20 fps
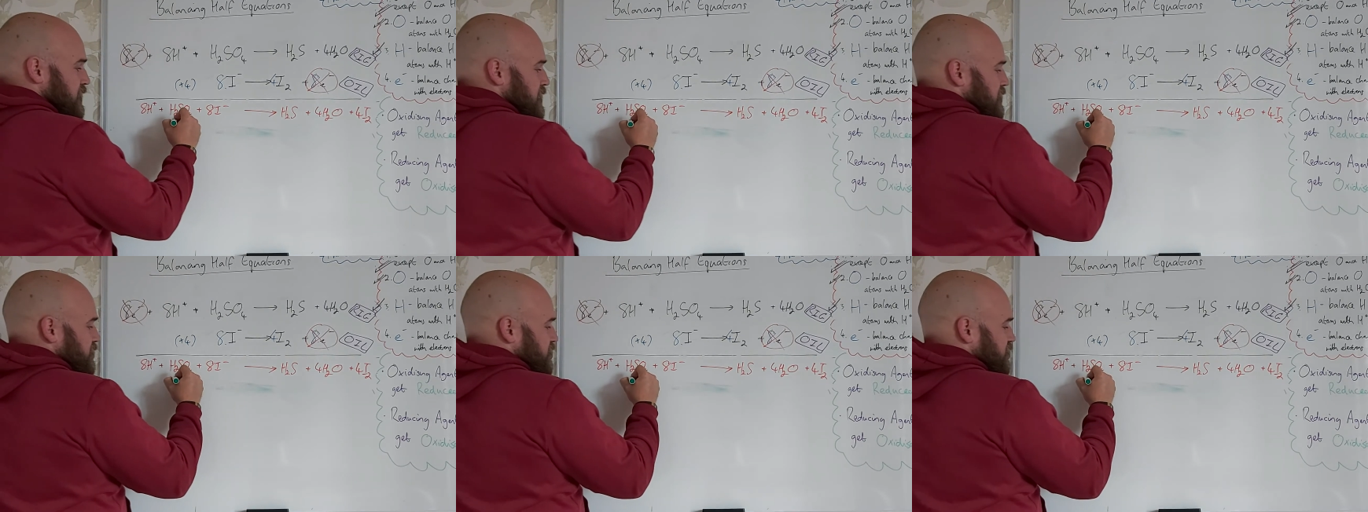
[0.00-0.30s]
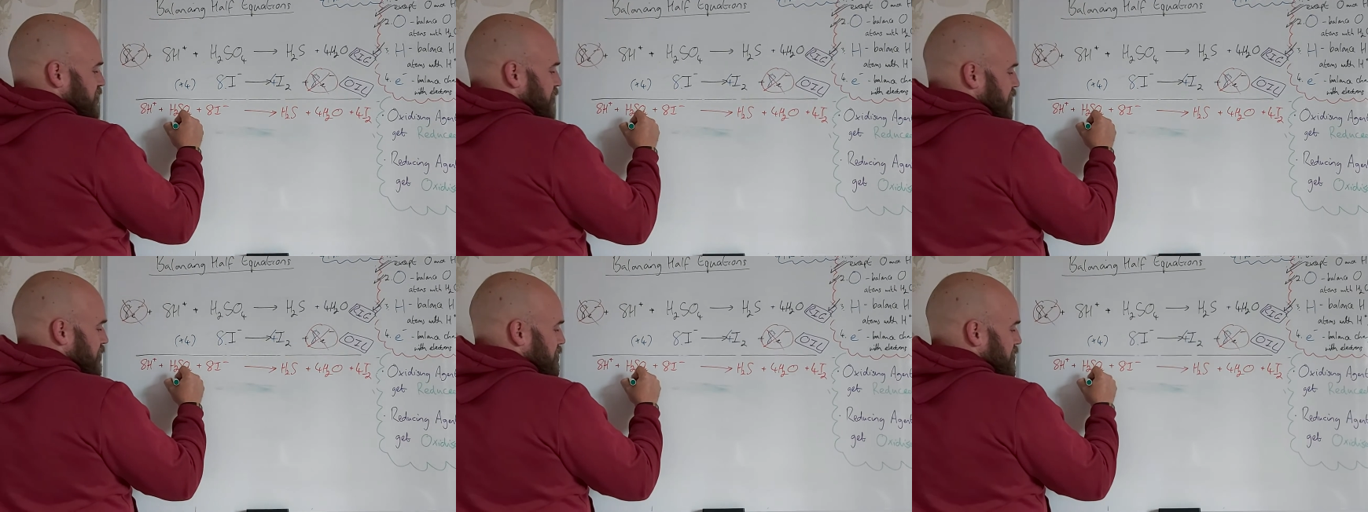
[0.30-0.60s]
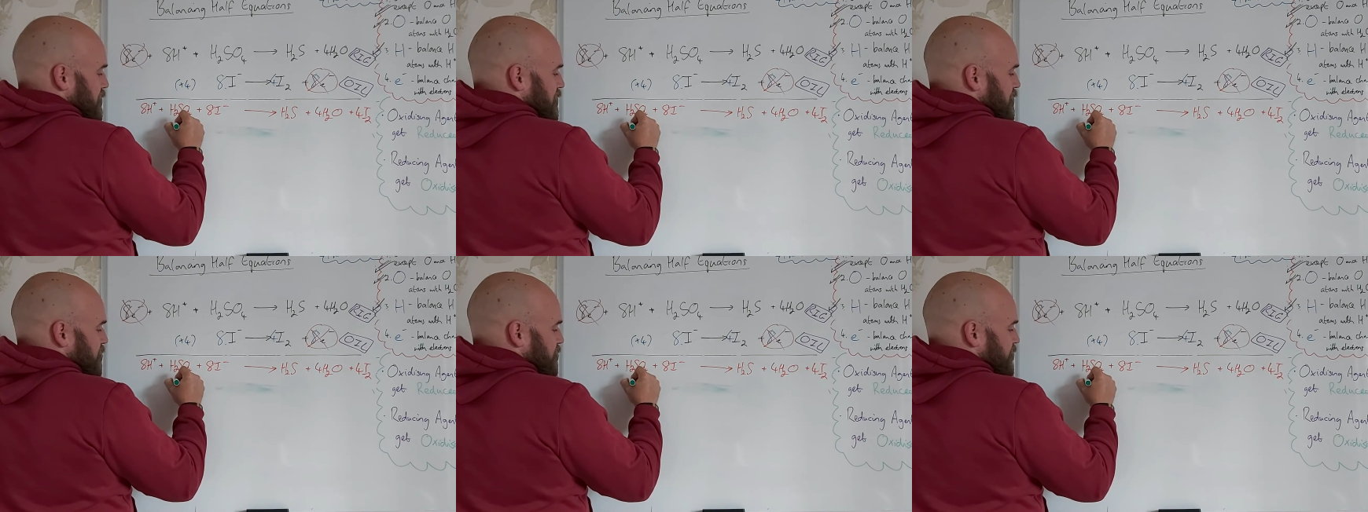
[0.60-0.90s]
So
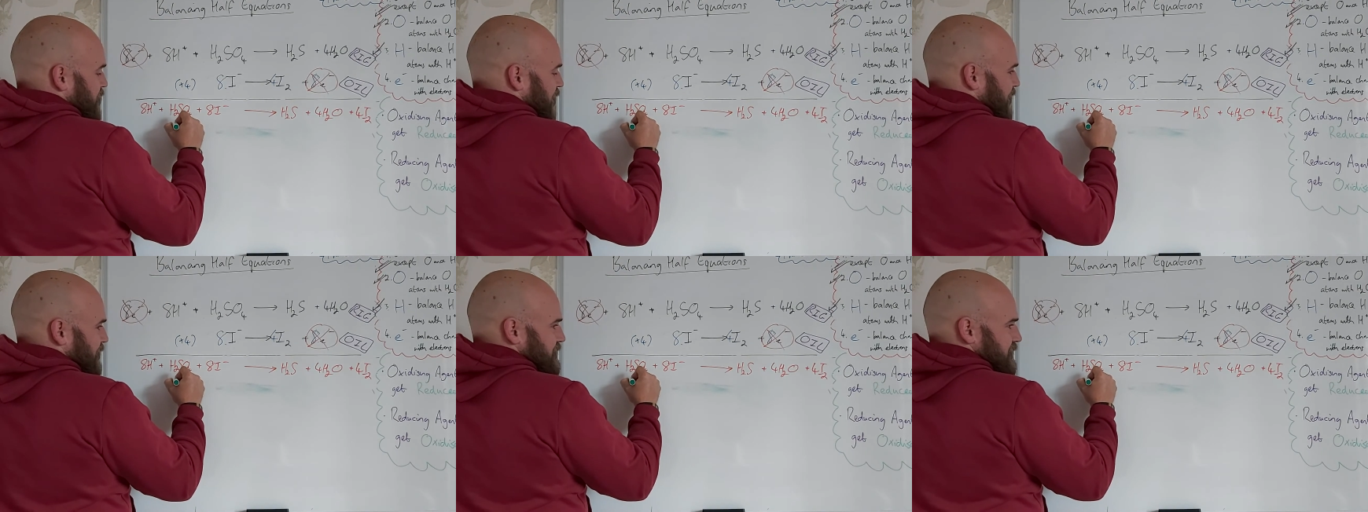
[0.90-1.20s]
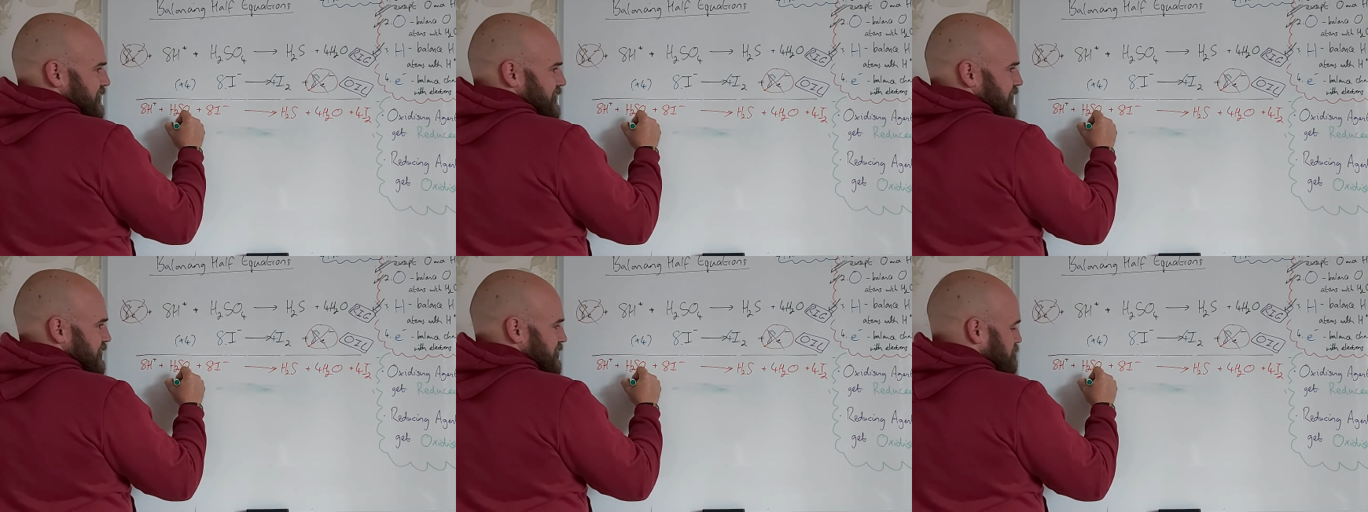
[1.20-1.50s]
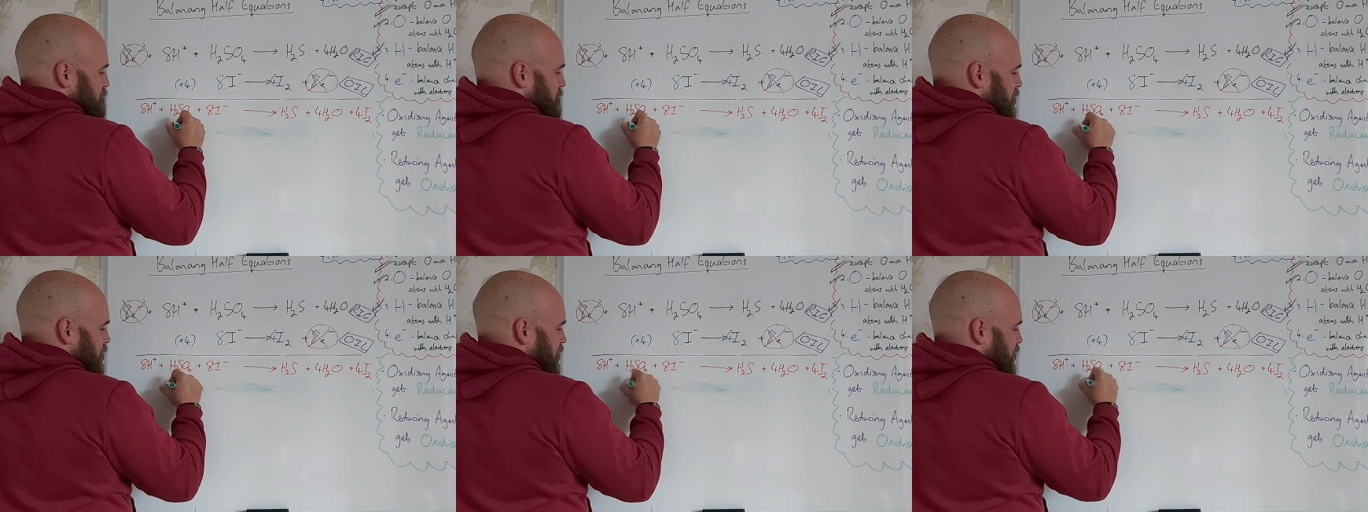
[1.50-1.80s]
that is
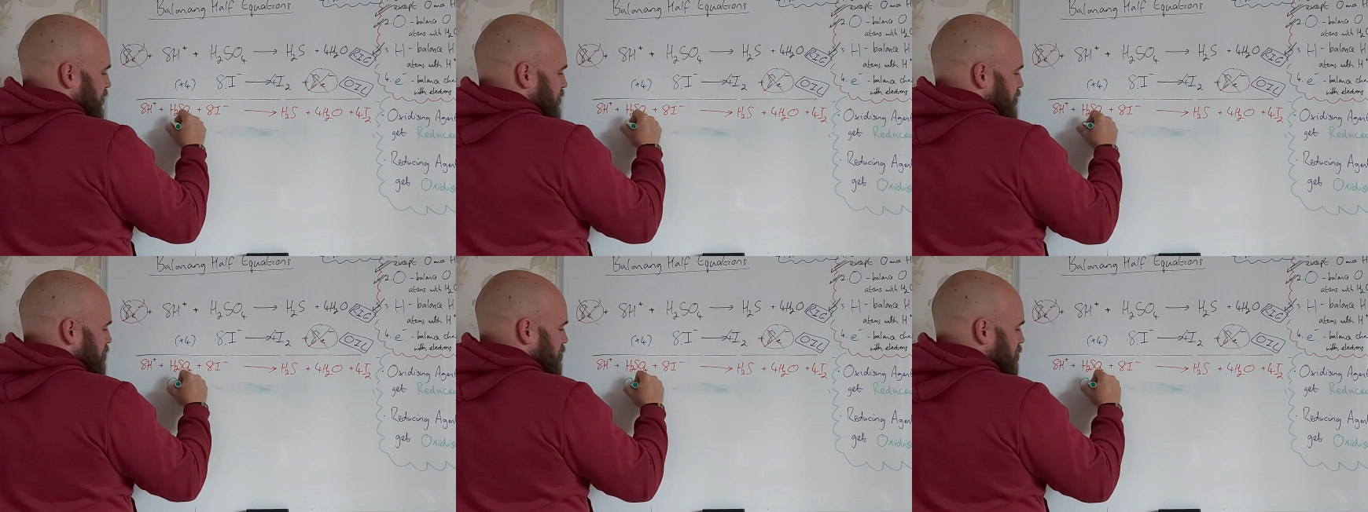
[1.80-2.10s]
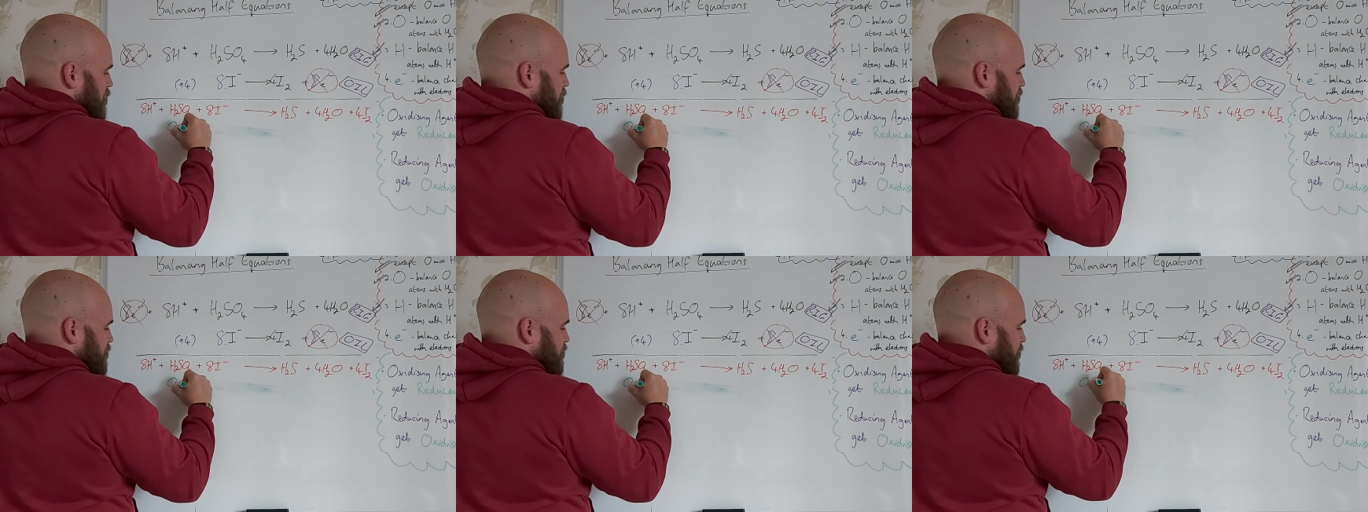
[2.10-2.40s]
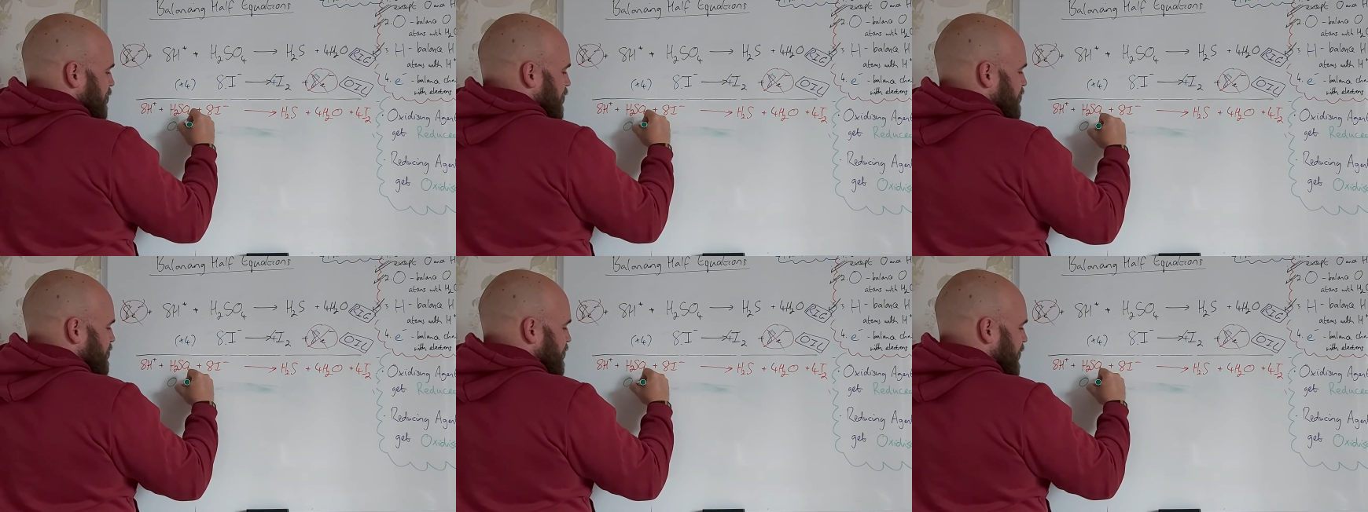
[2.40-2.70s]
my
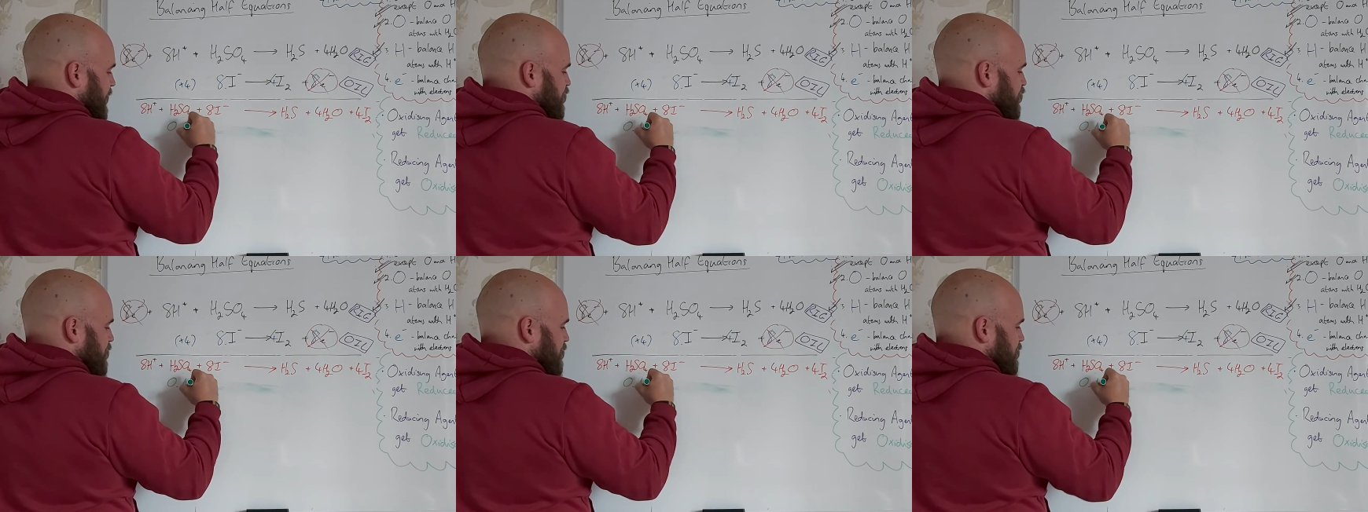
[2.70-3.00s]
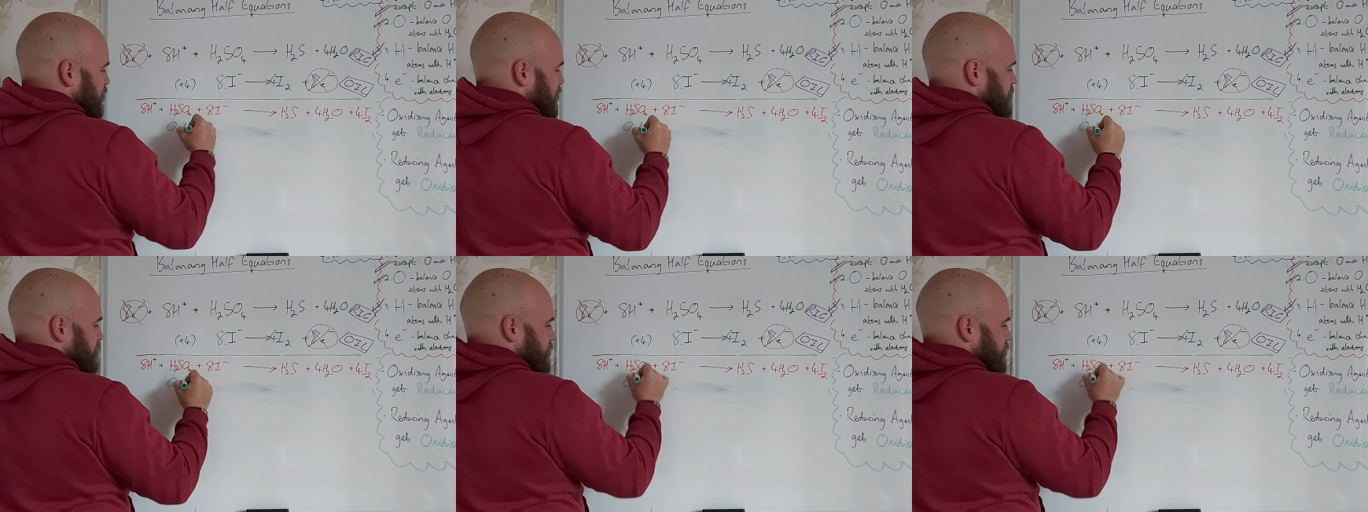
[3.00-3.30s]
oxidizing agent.